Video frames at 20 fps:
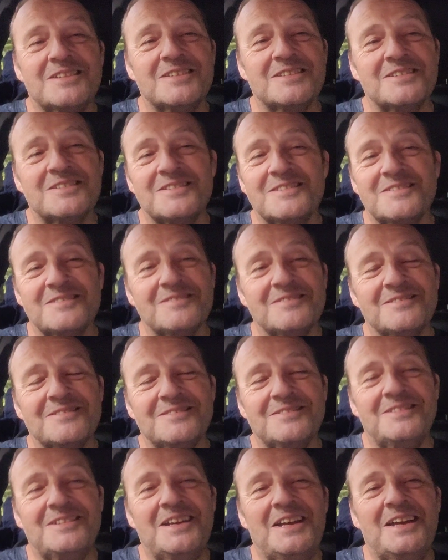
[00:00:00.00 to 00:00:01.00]
just,
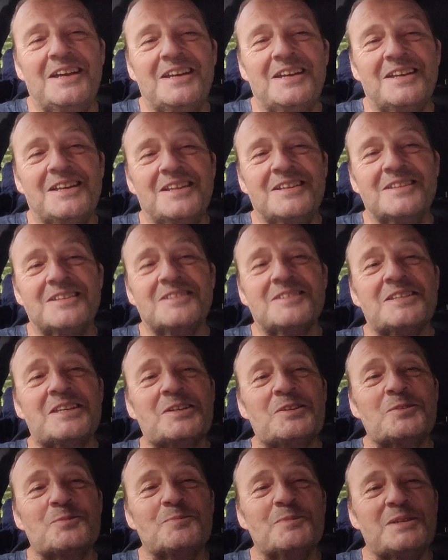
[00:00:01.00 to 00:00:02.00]
it's
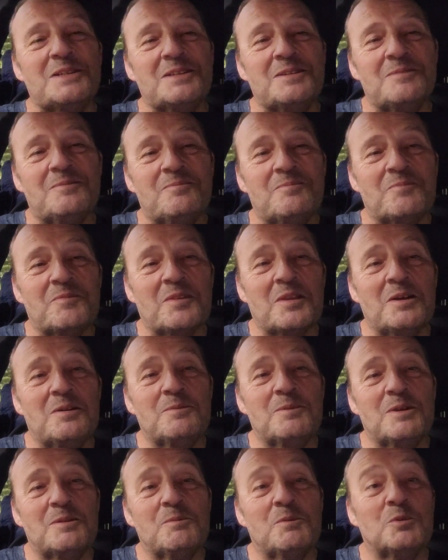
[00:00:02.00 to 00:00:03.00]
tickled me.
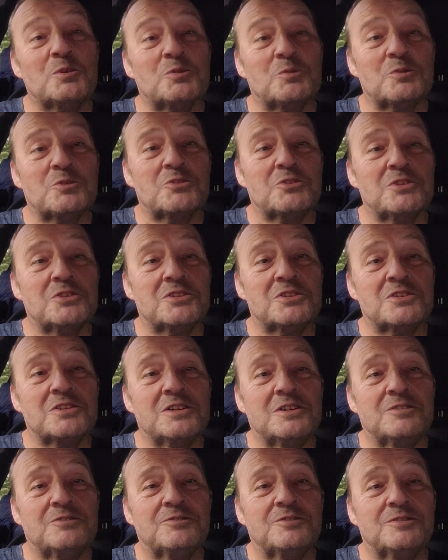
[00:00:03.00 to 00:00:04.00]
I mean, I'm always watching his
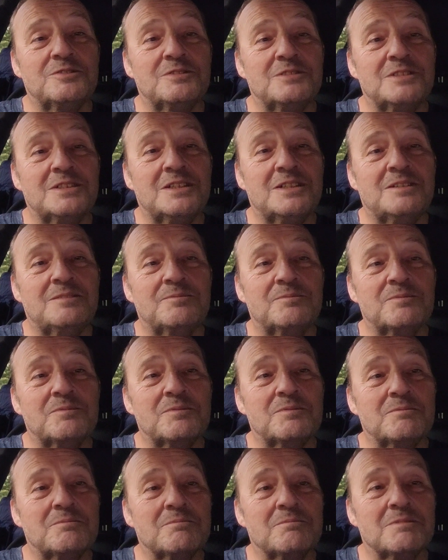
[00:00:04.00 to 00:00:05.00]
stuff.
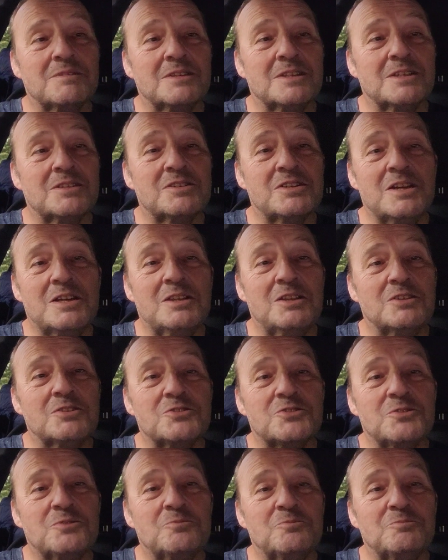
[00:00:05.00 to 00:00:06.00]
I say I
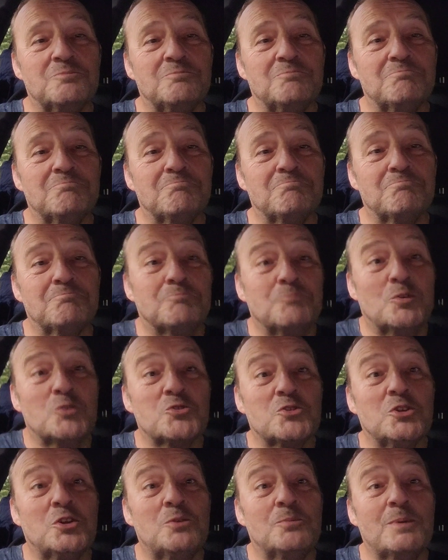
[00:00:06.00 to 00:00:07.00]

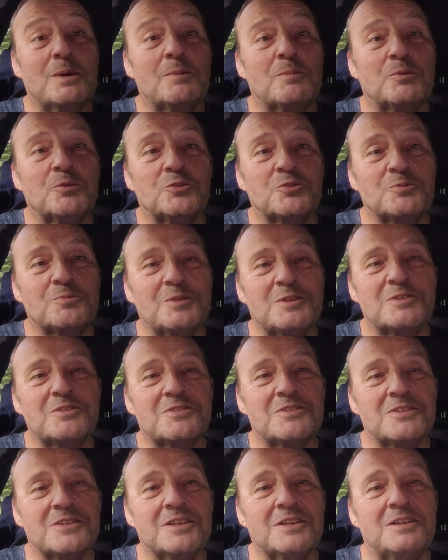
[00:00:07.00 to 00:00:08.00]
watch a lot of people's,
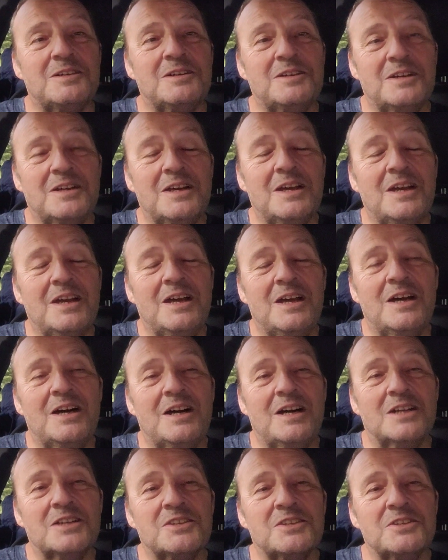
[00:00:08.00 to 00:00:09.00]
but
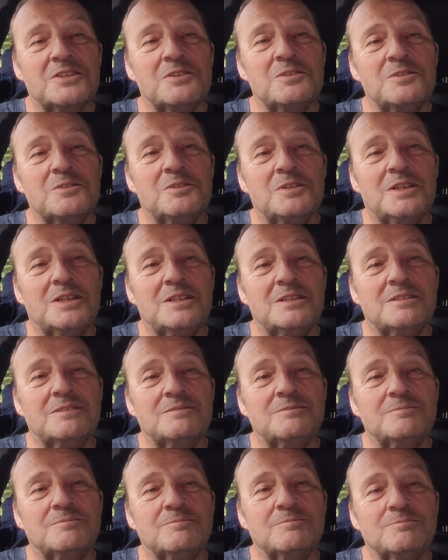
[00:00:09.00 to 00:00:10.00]
I do
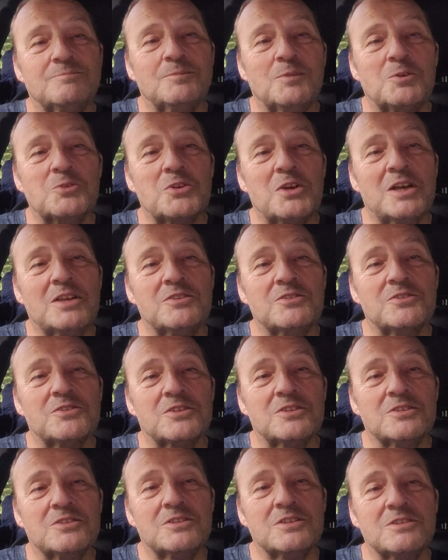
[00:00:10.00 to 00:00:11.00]
watch
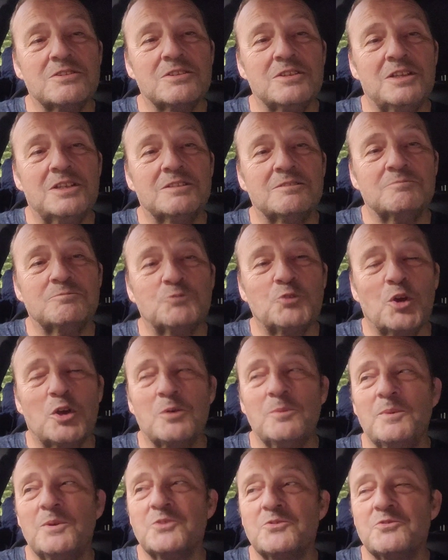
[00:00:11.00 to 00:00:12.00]
Ant's because these are like
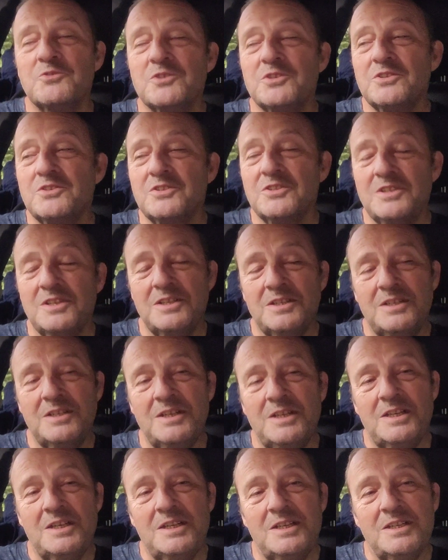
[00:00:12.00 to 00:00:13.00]
documentaries.
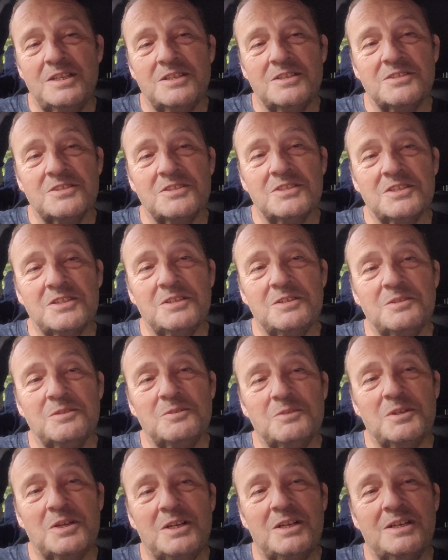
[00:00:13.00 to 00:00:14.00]

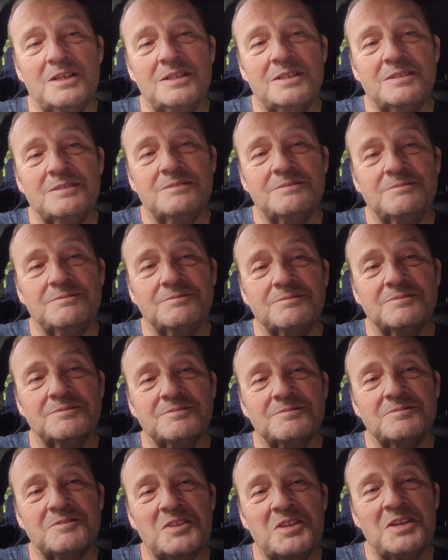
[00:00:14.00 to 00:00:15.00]
So
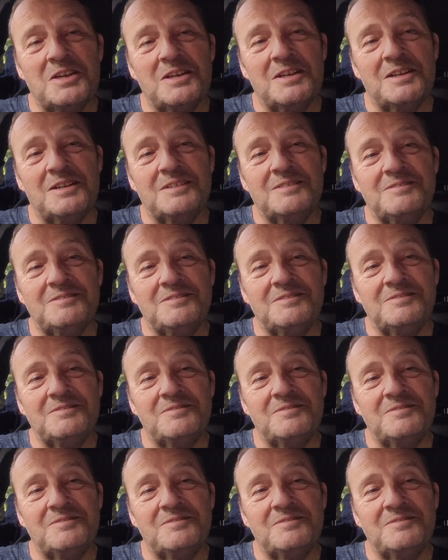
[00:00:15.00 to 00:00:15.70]
yeah,